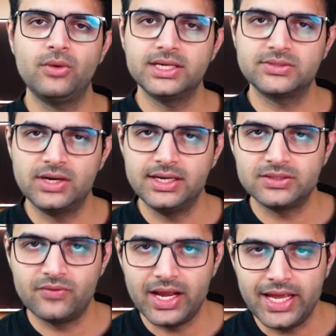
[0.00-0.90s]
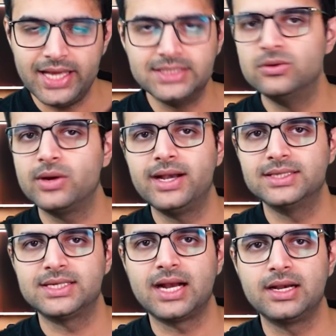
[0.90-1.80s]
In today's world, it's very easy to get
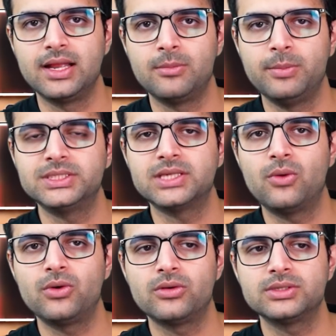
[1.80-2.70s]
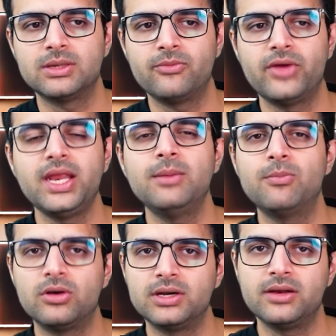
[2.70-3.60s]
distracted and miss out on some very
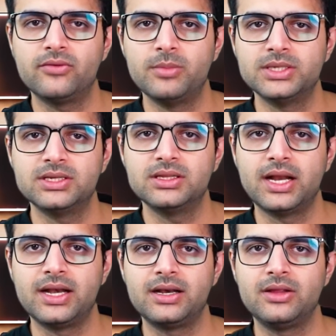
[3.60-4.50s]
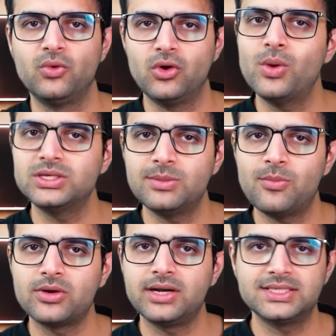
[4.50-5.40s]
important information that you know is
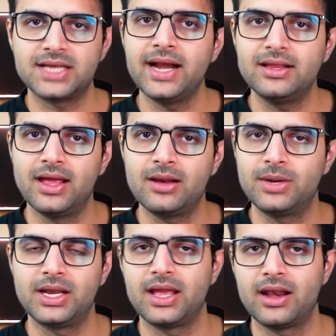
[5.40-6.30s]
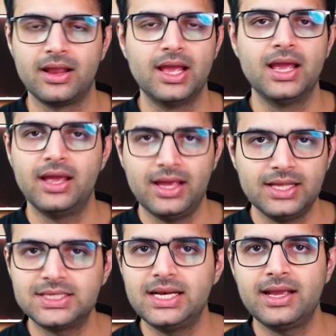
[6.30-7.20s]
important, is right there. But again,
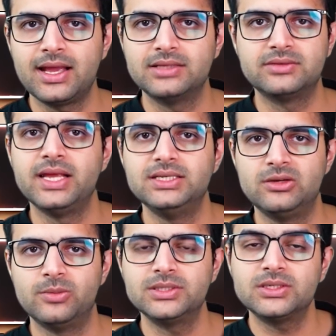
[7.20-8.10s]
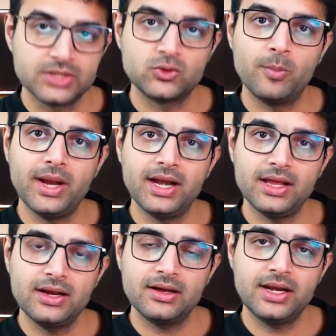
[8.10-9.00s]
it's a link and it's very easy to miss. So
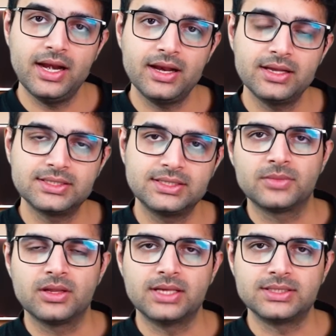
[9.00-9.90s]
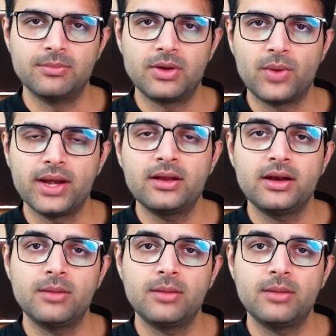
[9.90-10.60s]
maintain a reading list. That's number one.